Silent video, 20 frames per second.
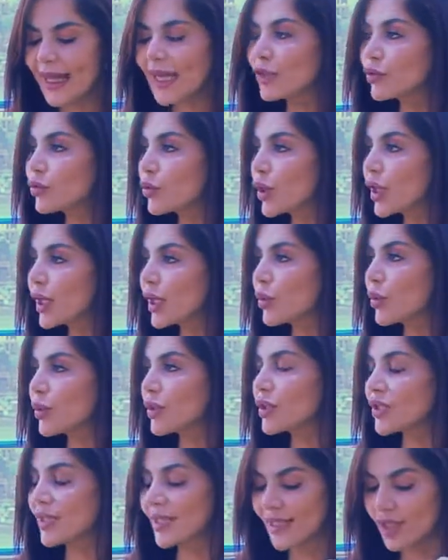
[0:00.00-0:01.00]
network
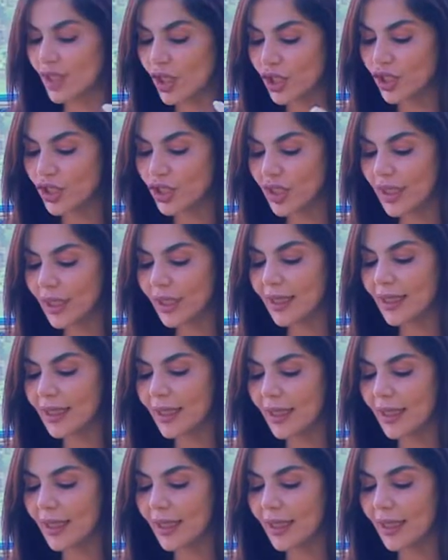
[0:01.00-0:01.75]
with searching